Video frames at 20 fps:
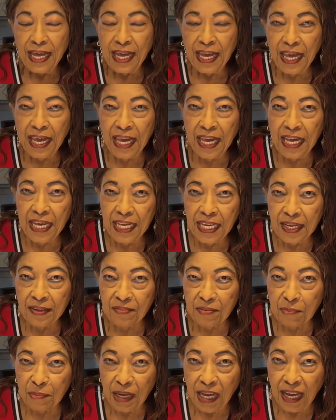Hey
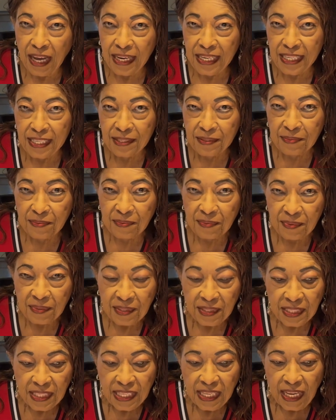everybody,
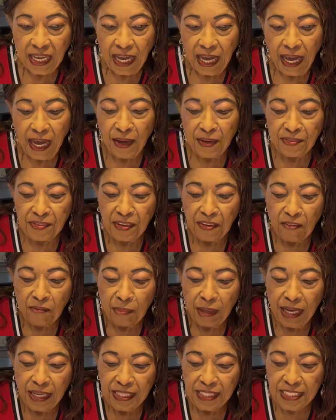how's
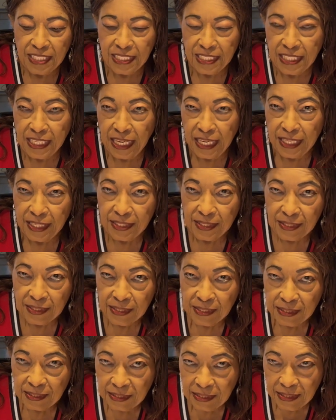everybody today?
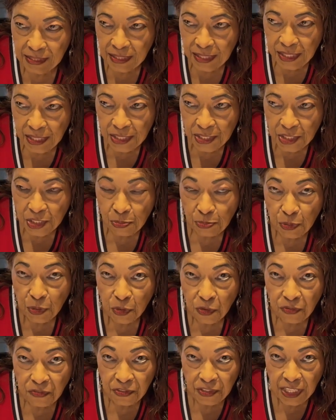It's a
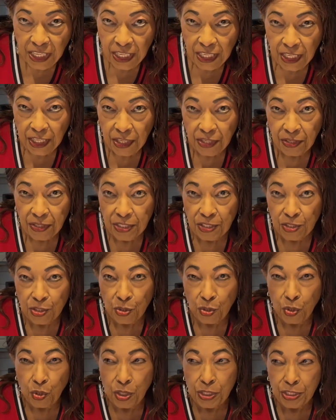beautiful day here in
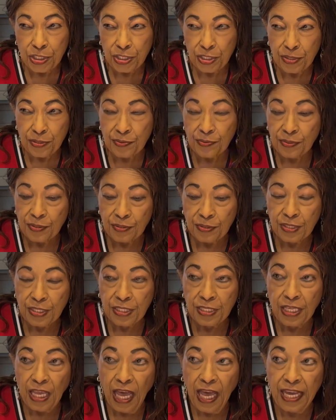Georgia. It's
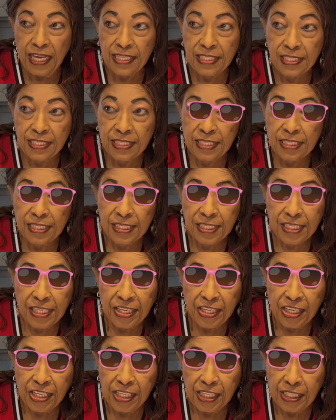nice and
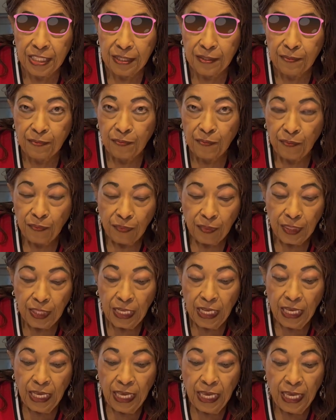sunny,
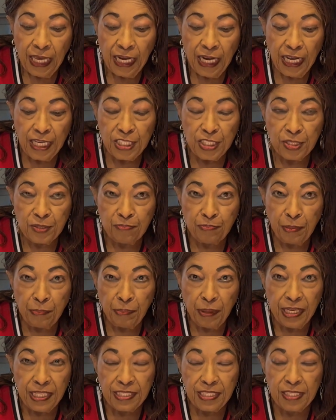and I just
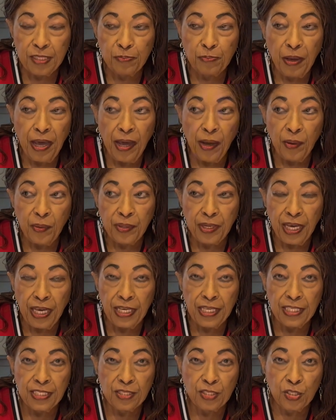baked this pound
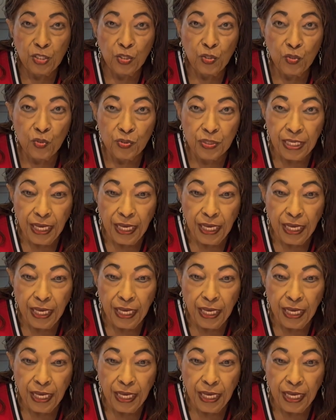cake. It's cooled